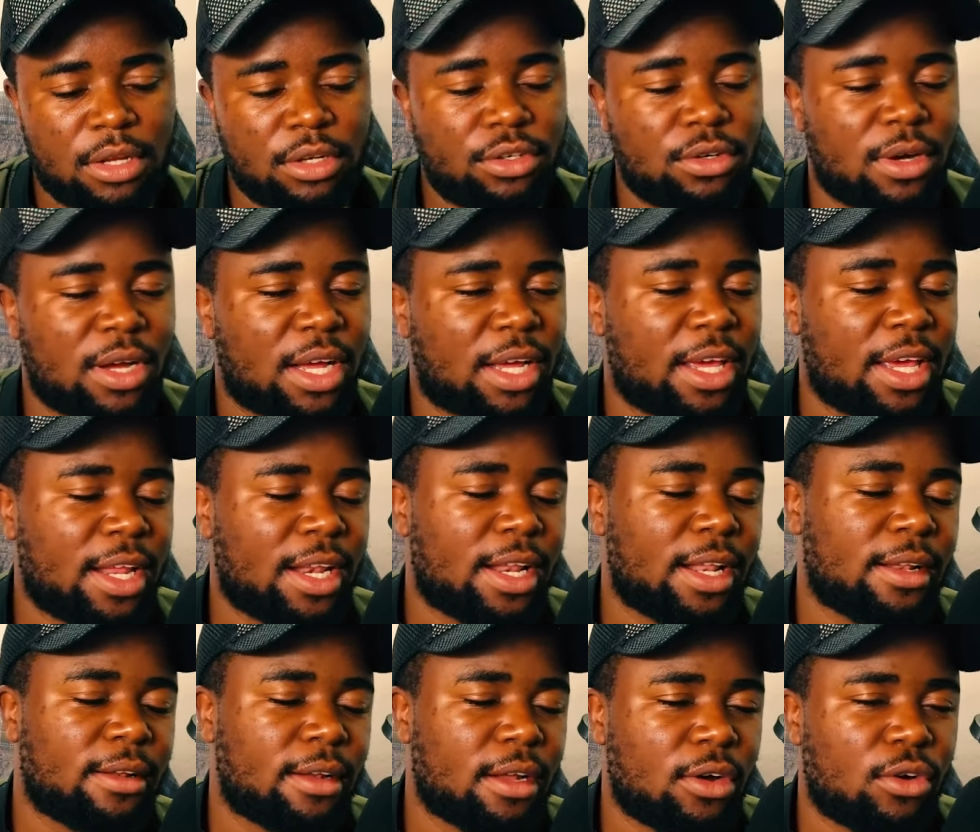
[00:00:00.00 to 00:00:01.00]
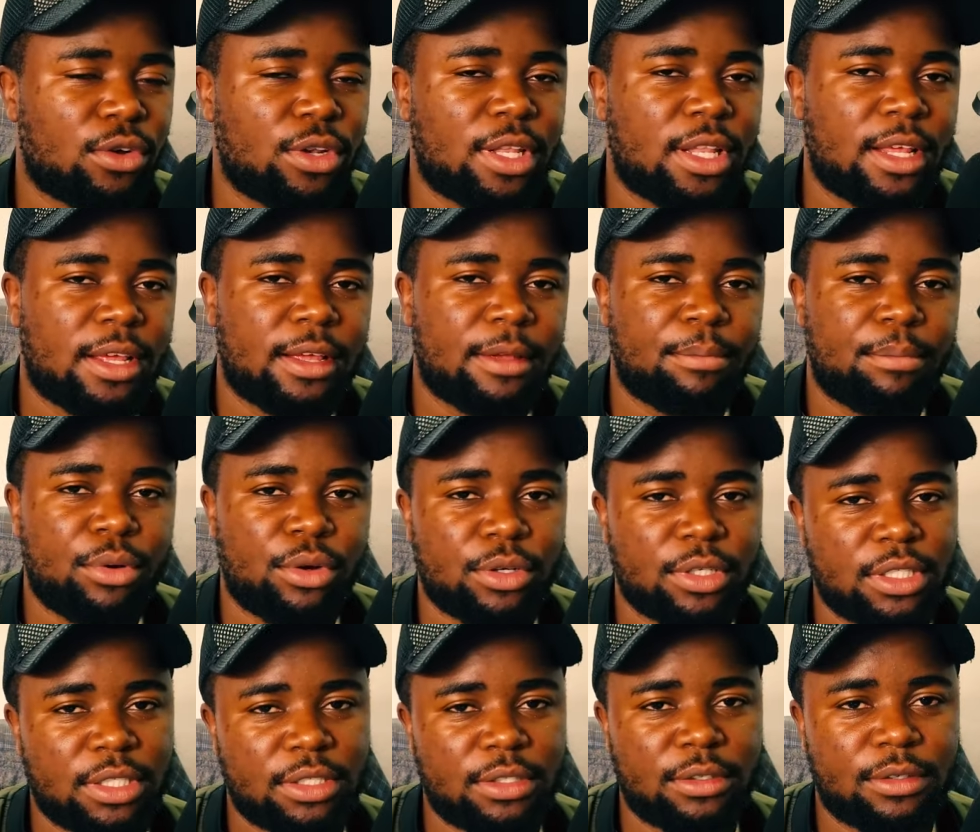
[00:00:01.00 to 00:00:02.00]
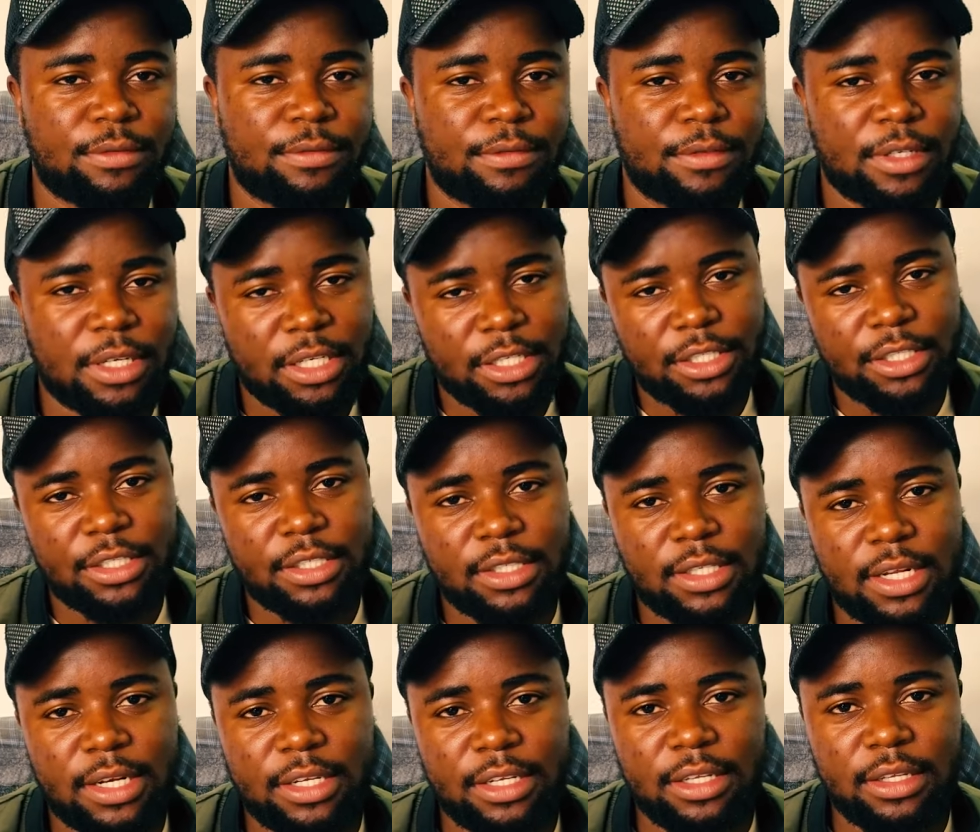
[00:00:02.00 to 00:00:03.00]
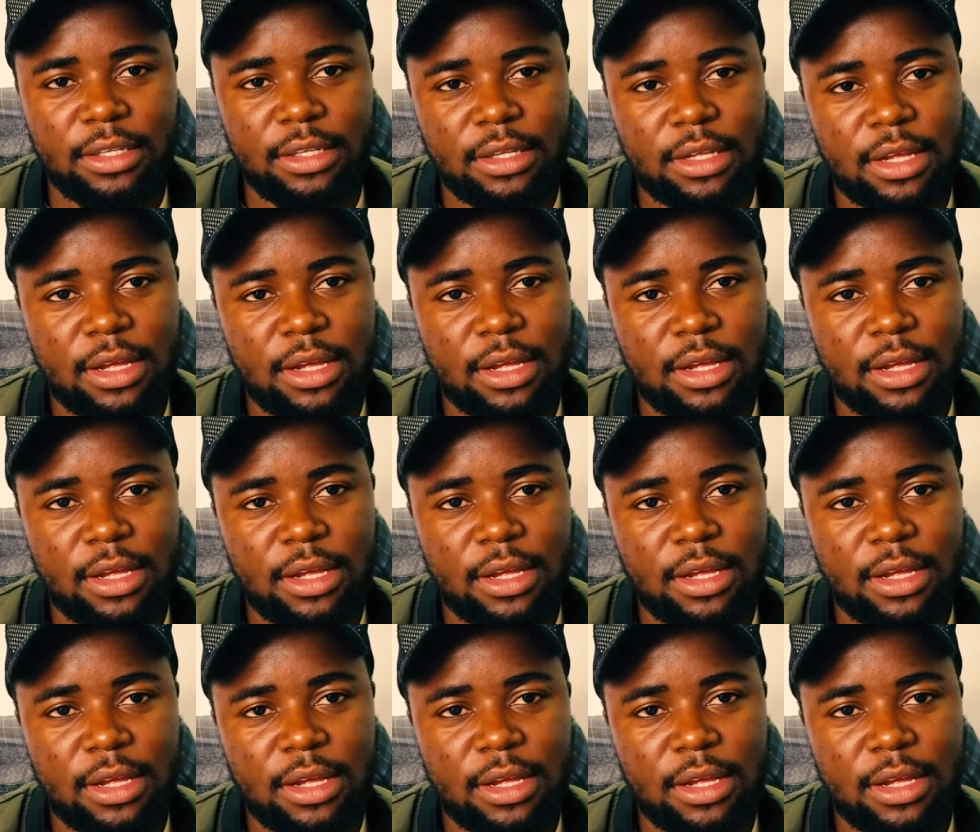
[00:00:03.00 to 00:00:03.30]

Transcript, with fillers: talk again on the process of registering